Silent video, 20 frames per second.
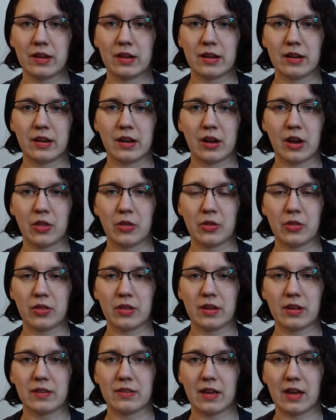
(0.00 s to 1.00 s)
Another
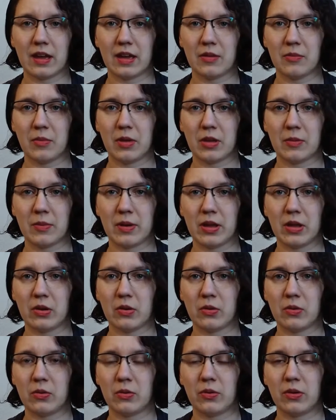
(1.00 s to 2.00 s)
thing is I make my
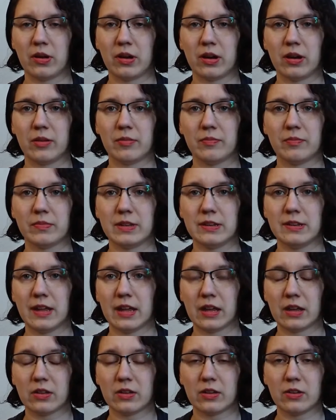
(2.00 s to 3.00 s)
own
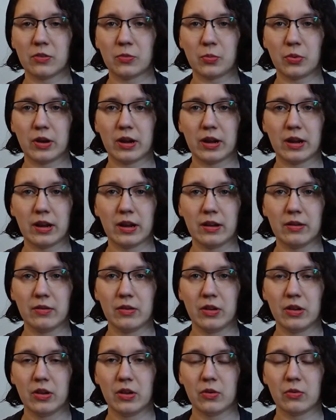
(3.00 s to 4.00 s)
detangling spray
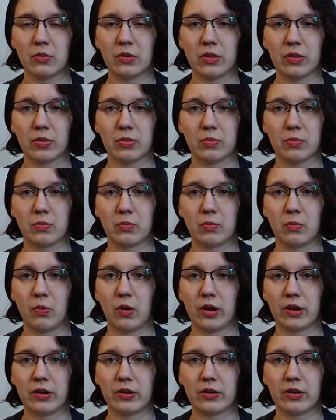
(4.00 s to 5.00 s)
with
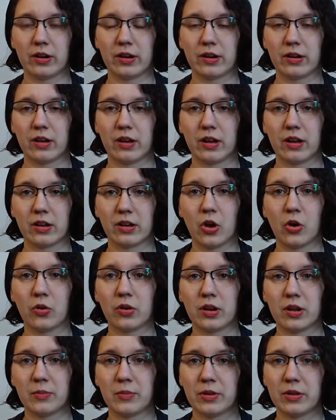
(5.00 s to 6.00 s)
water and
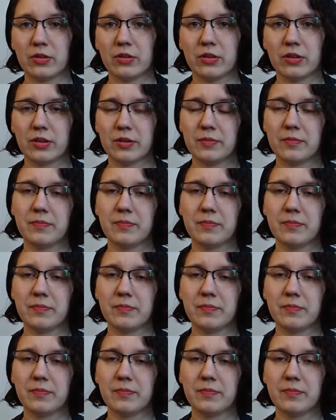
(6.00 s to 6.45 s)
coconut milk,